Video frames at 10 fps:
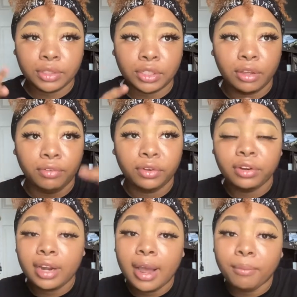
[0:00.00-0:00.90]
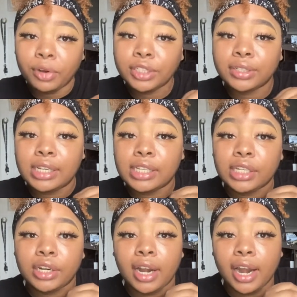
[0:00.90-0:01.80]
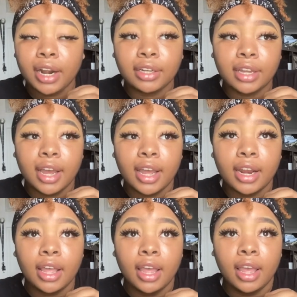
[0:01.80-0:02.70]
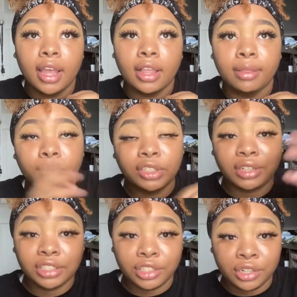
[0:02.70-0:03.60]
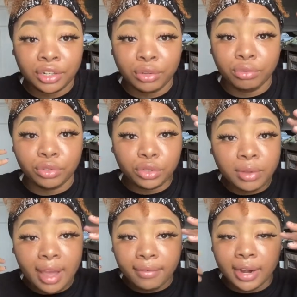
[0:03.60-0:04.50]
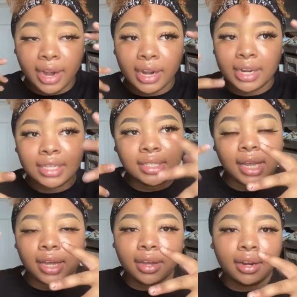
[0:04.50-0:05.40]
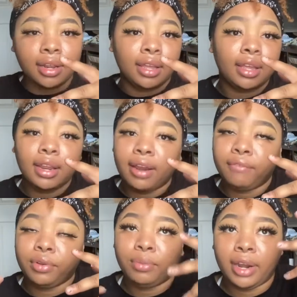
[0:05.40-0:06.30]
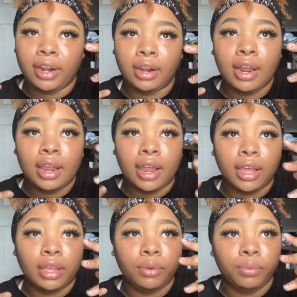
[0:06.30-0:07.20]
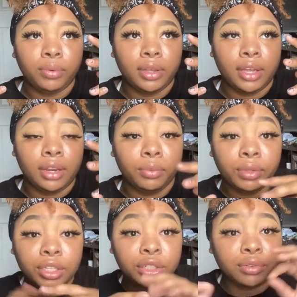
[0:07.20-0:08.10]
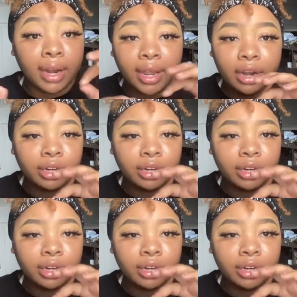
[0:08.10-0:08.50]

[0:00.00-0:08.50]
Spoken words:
So if you're not moisturizing your hair a lot, and the moisturizer you do have in your hair, it's not gonna get everywhere like you would with straight hair.